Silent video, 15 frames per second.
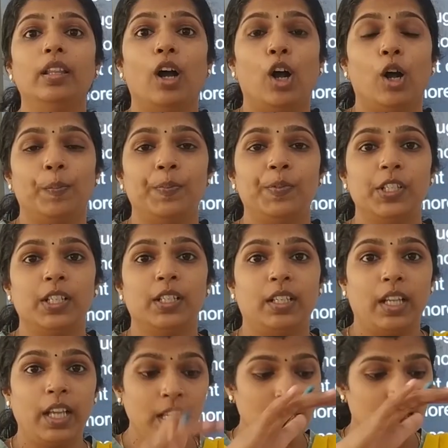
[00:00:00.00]
the object
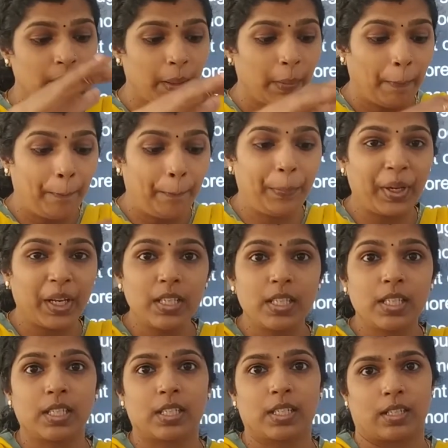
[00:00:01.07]
is
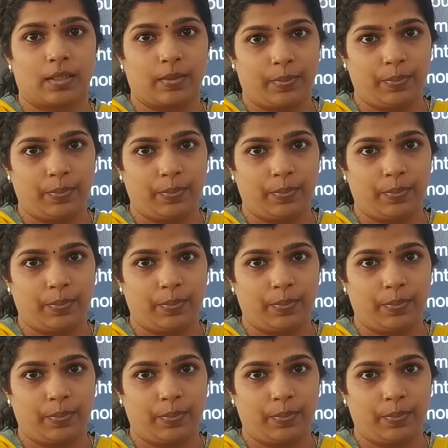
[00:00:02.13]
pressed.